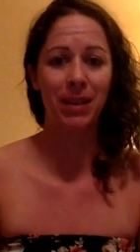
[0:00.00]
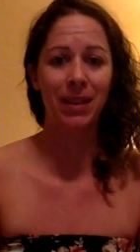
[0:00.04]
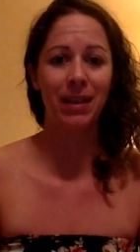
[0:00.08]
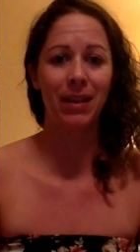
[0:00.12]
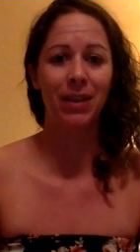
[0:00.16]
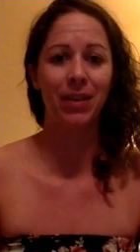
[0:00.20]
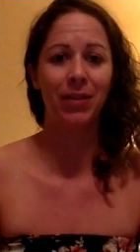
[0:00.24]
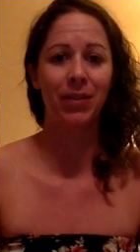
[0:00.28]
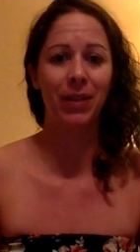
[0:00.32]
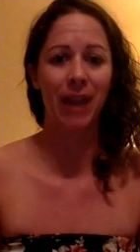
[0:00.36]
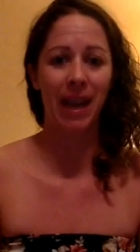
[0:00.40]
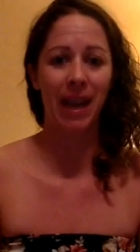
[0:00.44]

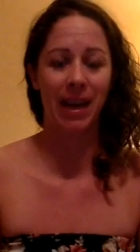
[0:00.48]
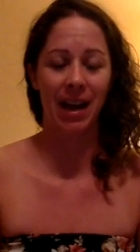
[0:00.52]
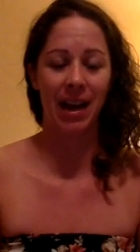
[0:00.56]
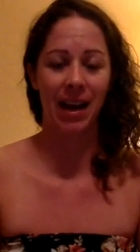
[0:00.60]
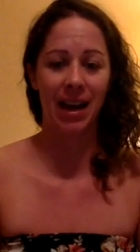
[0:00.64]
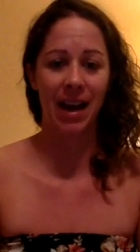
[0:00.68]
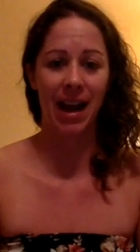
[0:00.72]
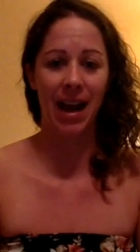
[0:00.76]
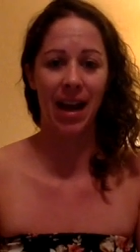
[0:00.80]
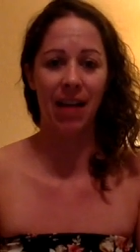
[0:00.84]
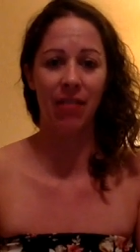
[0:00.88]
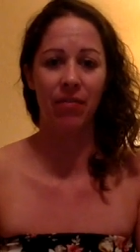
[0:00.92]
you cannot
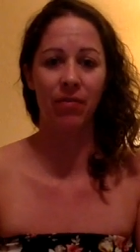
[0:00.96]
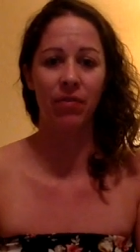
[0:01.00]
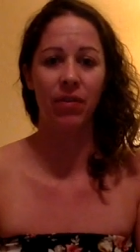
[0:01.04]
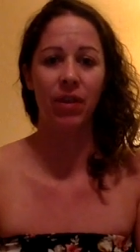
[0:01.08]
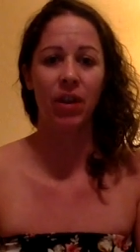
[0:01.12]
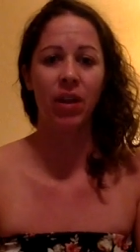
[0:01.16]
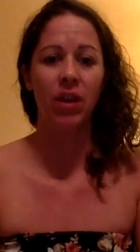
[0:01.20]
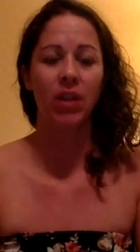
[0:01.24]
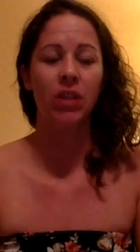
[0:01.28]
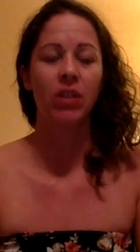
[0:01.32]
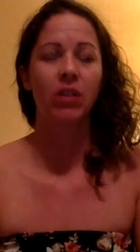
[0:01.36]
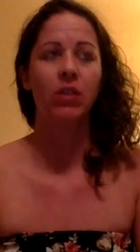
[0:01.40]
have.
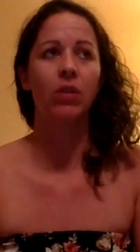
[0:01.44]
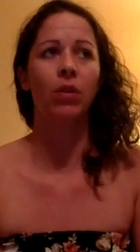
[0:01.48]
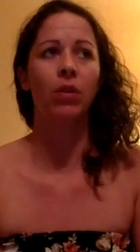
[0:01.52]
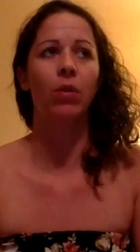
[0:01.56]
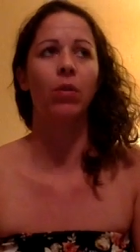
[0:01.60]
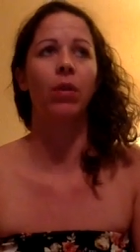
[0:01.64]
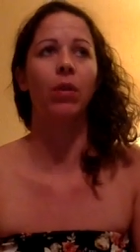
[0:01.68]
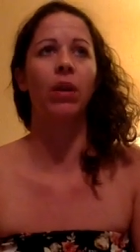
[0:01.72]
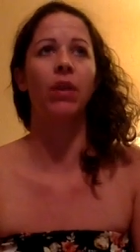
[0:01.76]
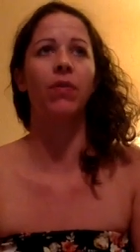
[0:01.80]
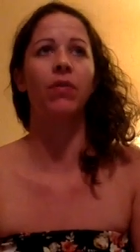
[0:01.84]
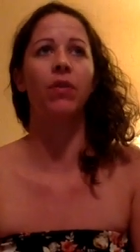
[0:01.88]

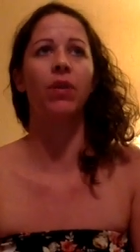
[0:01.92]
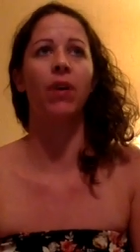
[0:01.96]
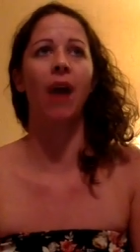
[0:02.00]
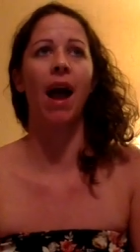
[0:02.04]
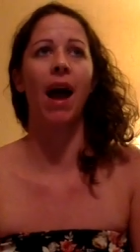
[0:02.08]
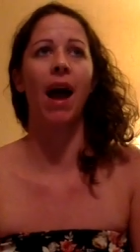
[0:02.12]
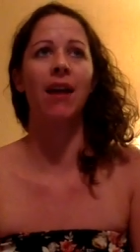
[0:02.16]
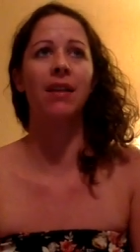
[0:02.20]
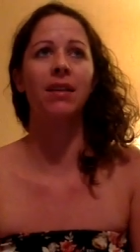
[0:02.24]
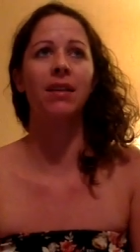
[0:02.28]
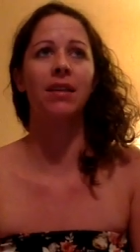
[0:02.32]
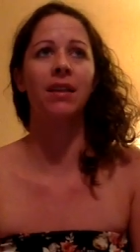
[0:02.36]
So if you're
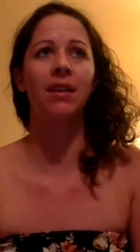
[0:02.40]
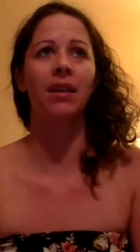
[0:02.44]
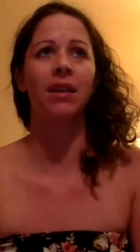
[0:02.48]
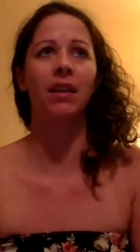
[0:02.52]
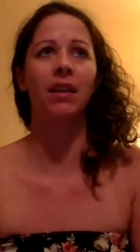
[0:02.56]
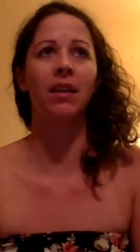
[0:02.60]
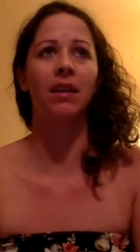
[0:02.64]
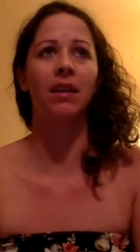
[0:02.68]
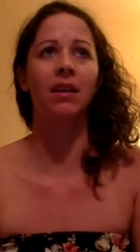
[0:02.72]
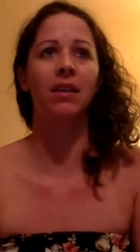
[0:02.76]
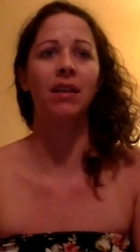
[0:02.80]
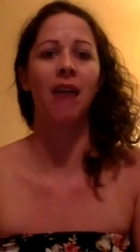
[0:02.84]

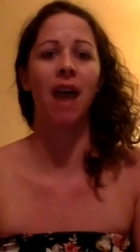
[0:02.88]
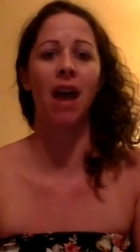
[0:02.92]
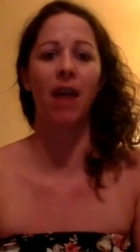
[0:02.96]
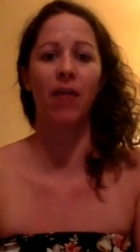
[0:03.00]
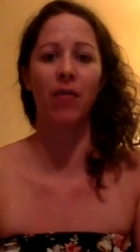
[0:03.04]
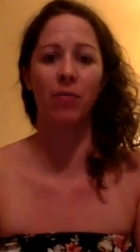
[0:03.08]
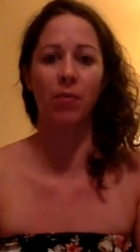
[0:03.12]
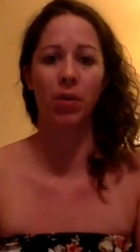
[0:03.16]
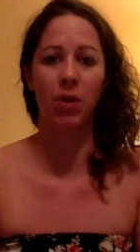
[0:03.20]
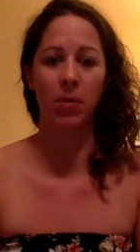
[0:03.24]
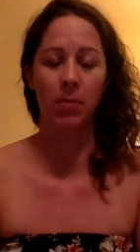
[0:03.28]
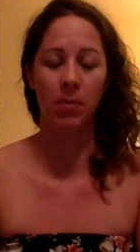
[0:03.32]
asking to have
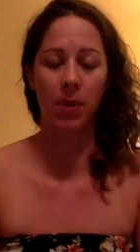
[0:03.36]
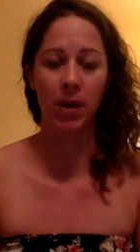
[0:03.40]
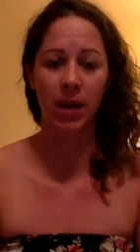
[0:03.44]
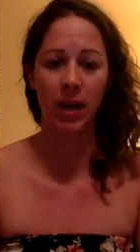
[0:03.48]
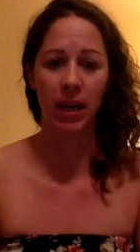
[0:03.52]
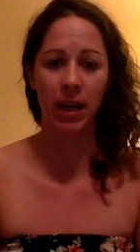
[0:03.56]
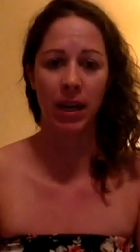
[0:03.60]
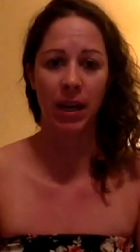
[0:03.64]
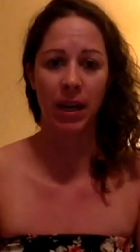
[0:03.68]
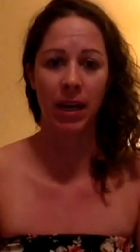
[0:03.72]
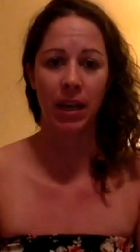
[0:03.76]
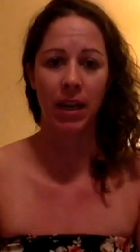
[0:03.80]
more
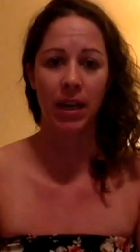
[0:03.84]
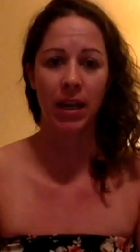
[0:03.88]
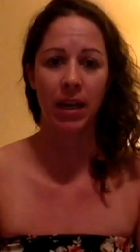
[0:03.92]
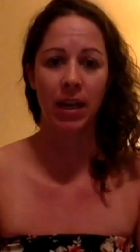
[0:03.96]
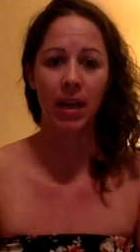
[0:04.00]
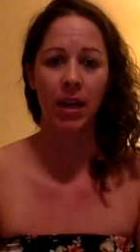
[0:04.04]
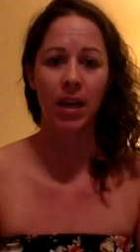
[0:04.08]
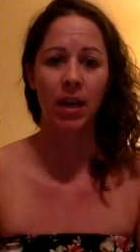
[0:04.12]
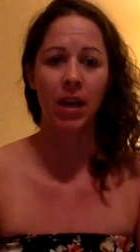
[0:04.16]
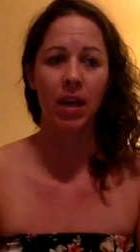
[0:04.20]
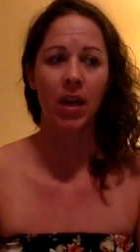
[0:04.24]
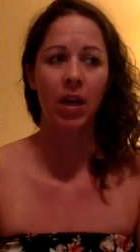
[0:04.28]
money,
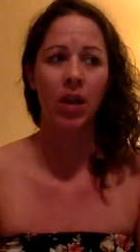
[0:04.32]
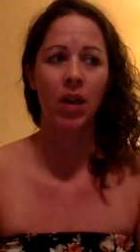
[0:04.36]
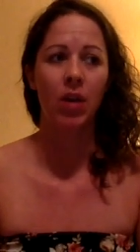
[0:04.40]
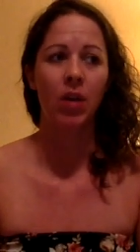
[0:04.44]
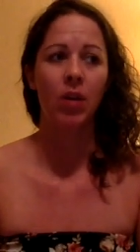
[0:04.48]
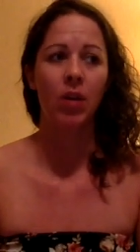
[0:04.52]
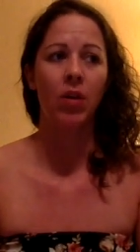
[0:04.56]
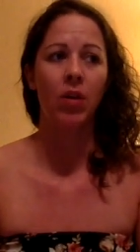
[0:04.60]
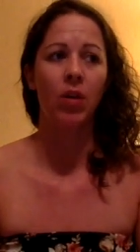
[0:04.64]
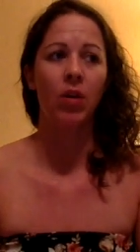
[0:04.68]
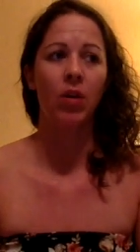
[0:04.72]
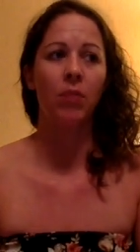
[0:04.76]

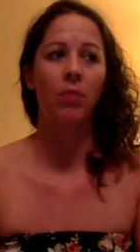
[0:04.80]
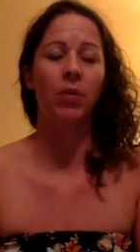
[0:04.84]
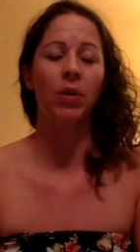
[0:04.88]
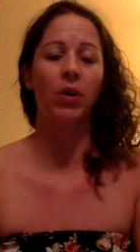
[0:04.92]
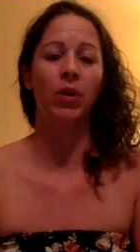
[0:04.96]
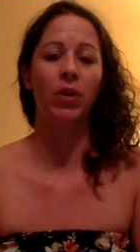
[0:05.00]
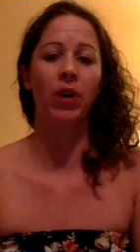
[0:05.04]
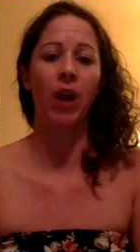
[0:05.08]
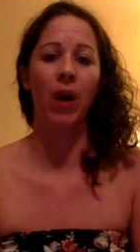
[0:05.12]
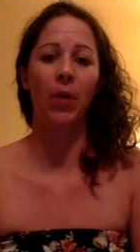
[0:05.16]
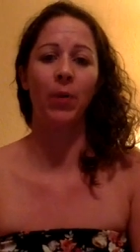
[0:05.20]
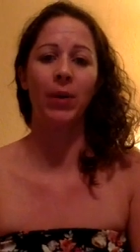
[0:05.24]
but
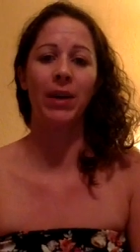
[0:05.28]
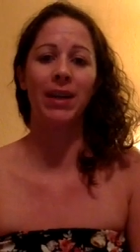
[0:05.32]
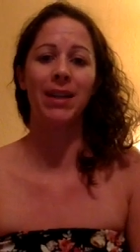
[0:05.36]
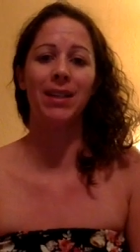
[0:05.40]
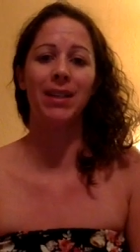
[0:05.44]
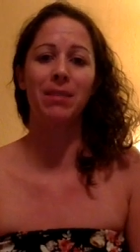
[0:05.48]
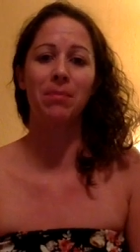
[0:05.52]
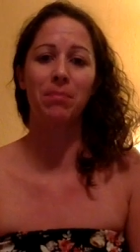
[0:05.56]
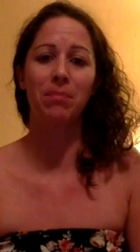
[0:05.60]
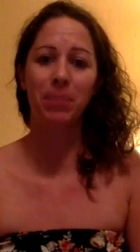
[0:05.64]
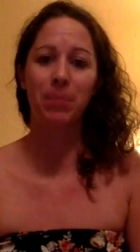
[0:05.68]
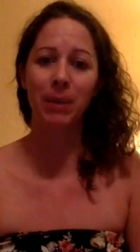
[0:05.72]
you're not willing
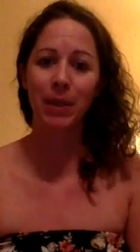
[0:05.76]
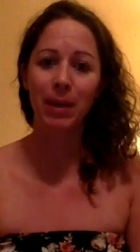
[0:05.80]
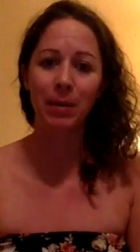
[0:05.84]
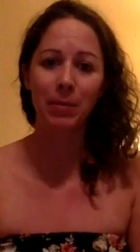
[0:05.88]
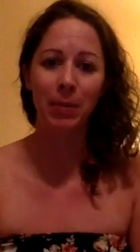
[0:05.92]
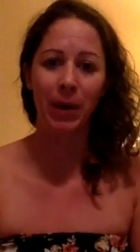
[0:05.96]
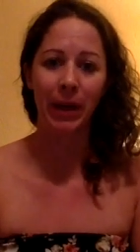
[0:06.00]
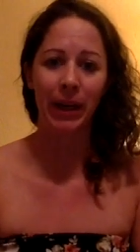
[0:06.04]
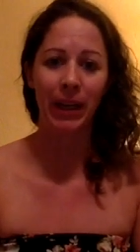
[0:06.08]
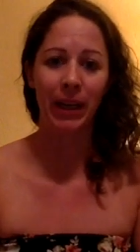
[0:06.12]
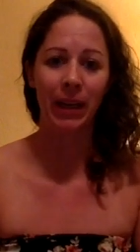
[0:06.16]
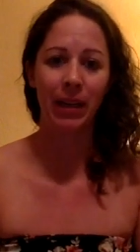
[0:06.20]
to be
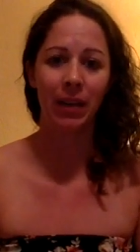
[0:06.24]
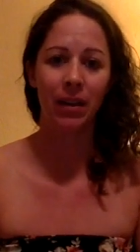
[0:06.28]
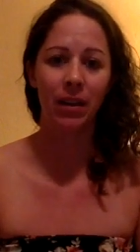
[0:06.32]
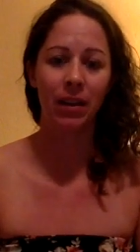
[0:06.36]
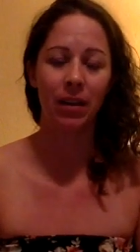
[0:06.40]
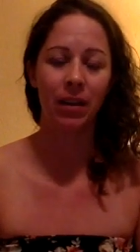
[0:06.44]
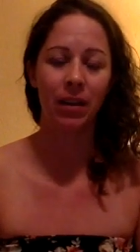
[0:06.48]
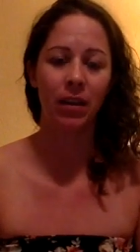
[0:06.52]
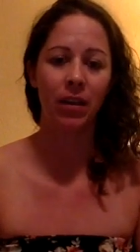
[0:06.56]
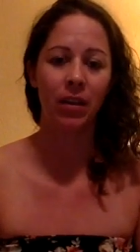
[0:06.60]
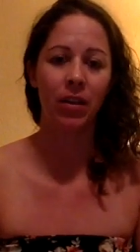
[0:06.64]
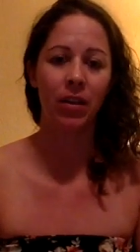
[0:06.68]
money,
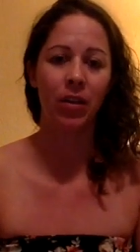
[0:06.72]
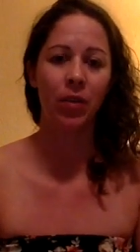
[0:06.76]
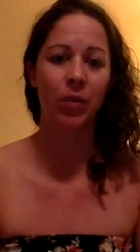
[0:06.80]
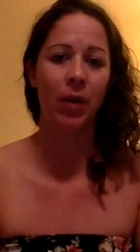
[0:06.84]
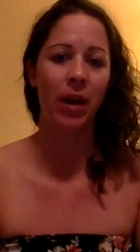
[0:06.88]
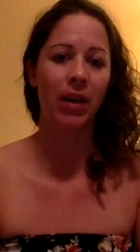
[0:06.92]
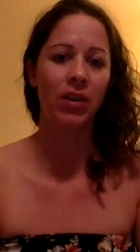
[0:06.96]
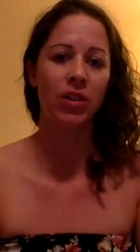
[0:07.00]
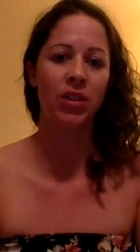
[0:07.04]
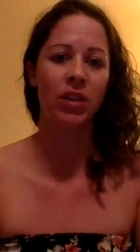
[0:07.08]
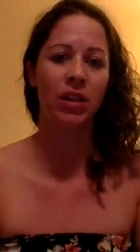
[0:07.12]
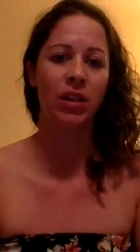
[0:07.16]
you
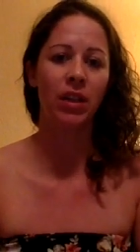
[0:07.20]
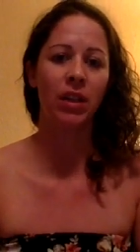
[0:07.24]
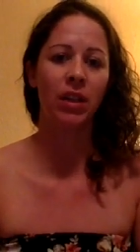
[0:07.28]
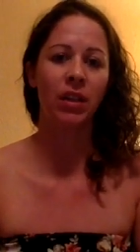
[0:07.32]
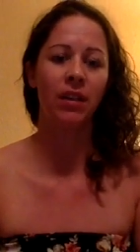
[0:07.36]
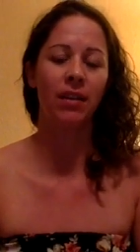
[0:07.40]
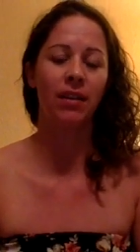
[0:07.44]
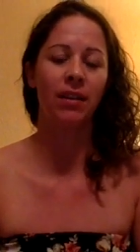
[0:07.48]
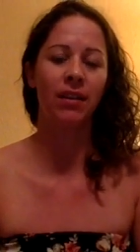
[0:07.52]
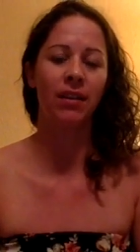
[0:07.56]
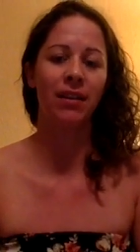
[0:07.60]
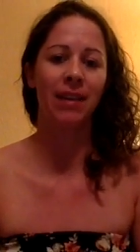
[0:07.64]

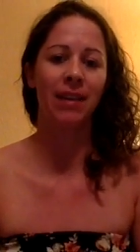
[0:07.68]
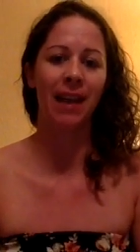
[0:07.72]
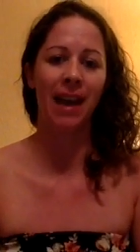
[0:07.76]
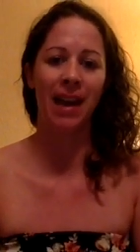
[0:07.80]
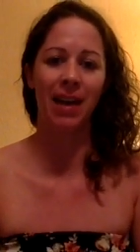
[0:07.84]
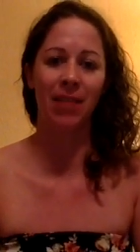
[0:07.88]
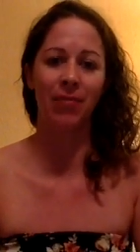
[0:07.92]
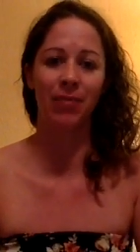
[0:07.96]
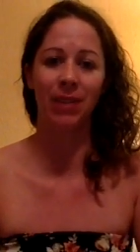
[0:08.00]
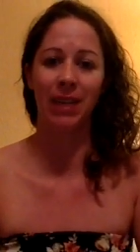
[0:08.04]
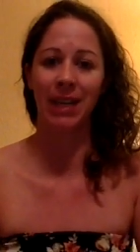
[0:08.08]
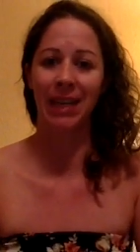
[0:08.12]
actually
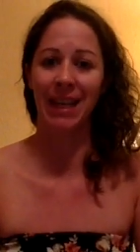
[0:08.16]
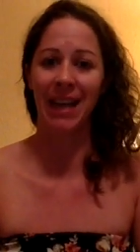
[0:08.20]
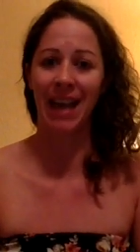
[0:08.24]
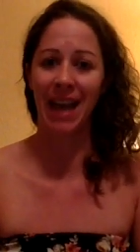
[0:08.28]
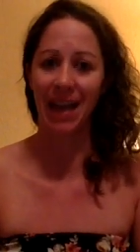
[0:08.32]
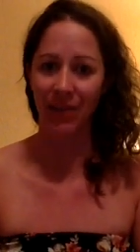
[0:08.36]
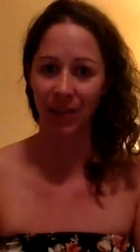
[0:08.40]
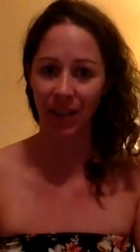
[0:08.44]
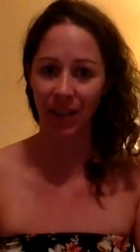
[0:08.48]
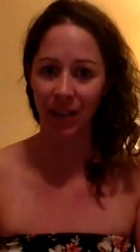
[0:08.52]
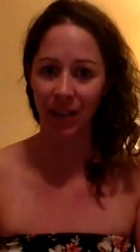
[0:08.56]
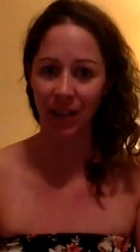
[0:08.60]
can't really
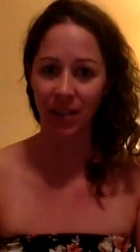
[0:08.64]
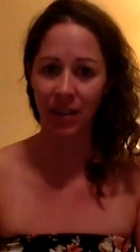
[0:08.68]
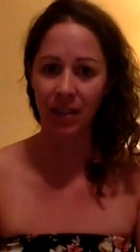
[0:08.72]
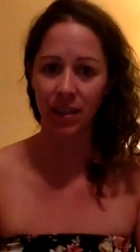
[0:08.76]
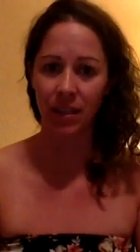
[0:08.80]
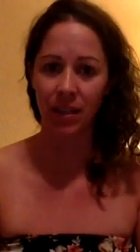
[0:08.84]
have it.